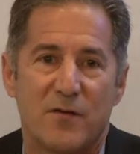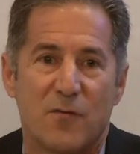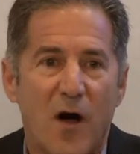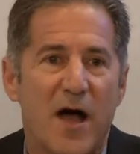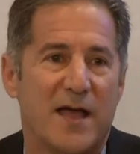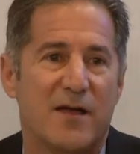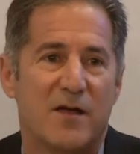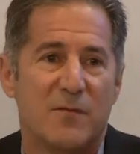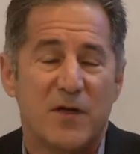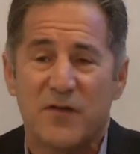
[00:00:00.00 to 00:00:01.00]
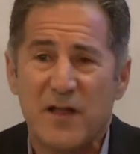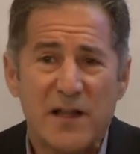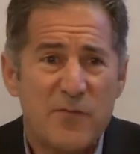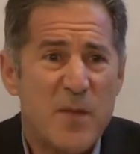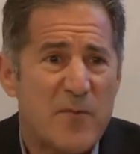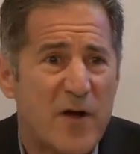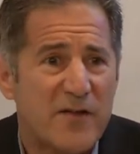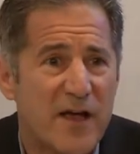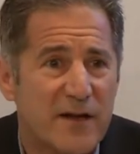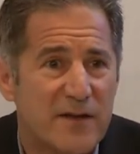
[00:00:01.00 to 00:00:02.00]
Why? Because I loved my
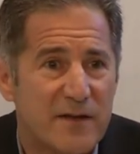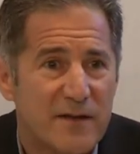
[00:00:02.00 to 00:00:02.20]
project.